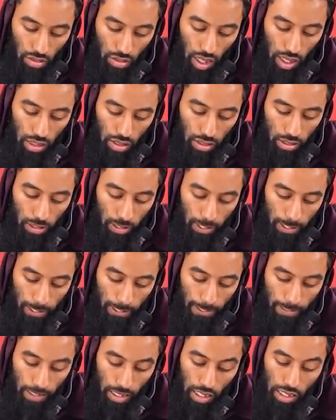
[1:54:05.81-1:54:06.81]
Right?
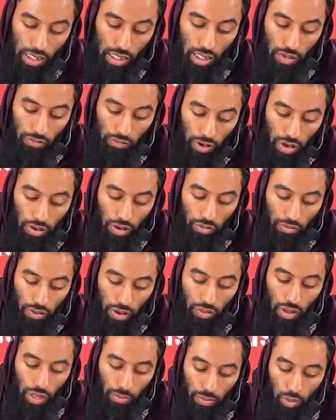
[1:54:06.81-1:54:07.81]
This is a very,
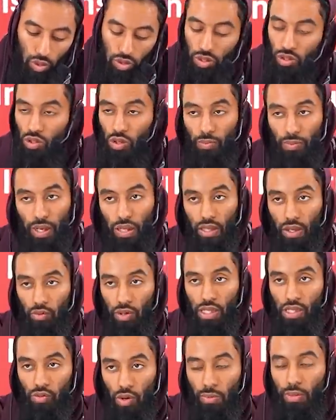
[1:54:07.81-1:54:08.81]
very important topic. The
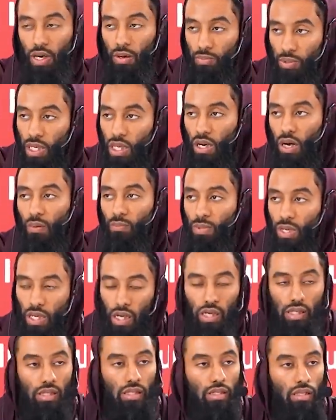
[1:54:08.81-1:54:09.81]
reason why I'm going to bring it up,
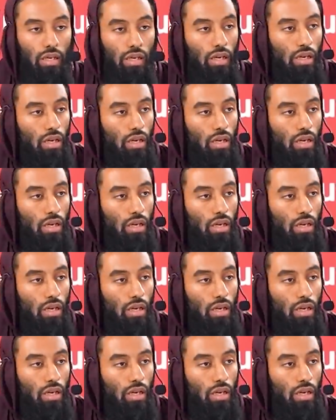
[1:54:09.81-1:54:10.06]
because